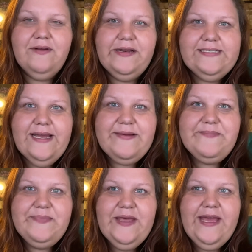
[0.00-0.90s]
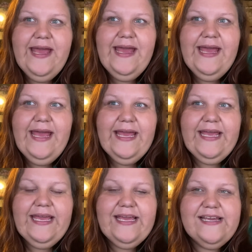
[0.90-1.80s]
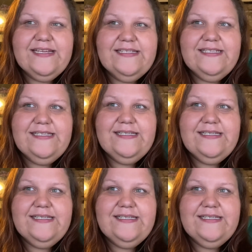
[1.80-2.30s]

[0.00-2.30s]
running time. And